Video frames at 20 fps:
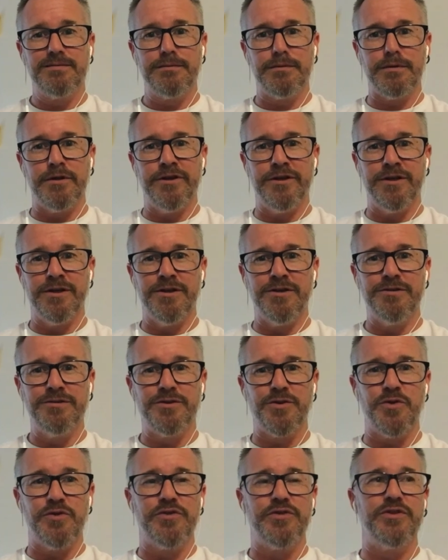You right. know,
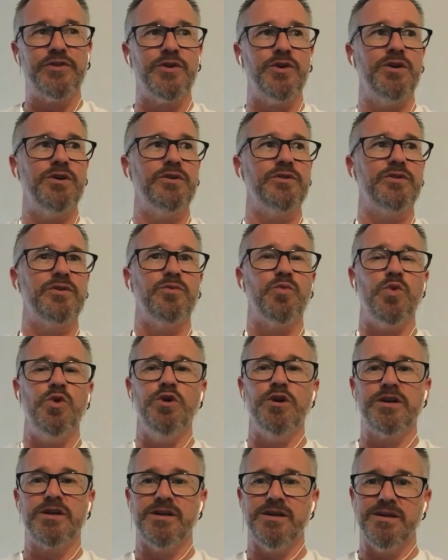the, the, the
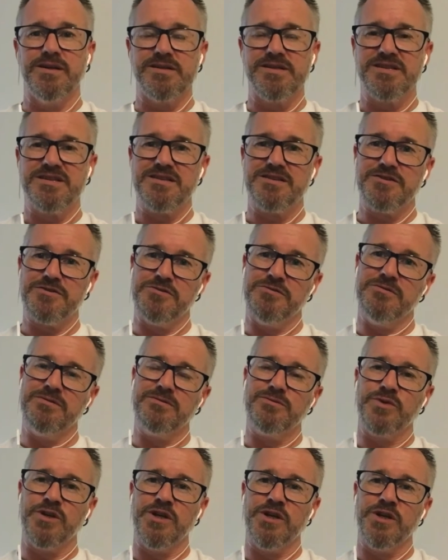workers who,
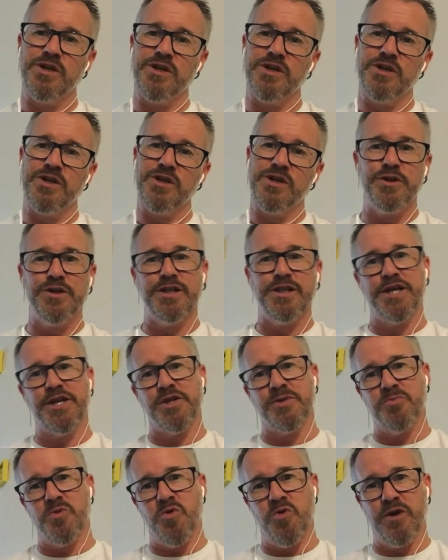you know, start early in
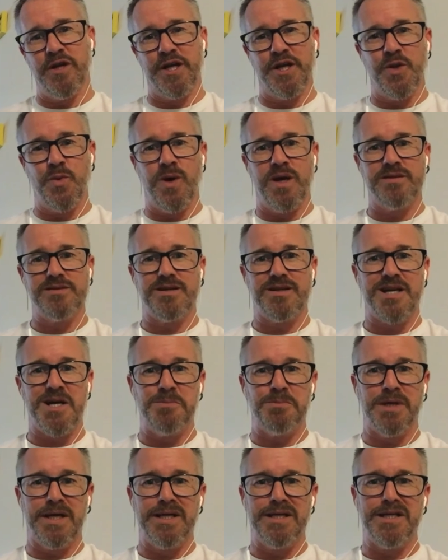the morning and the ones that
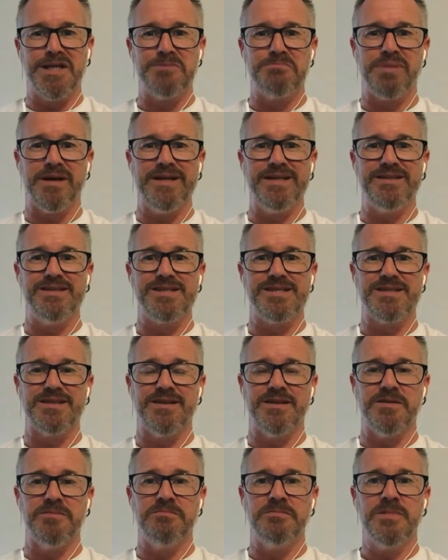come later get paid the
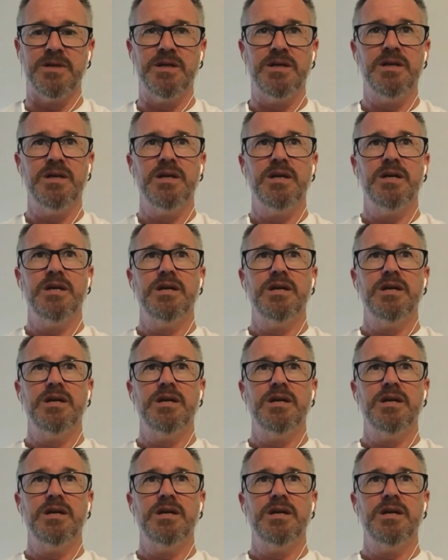same. Yeah.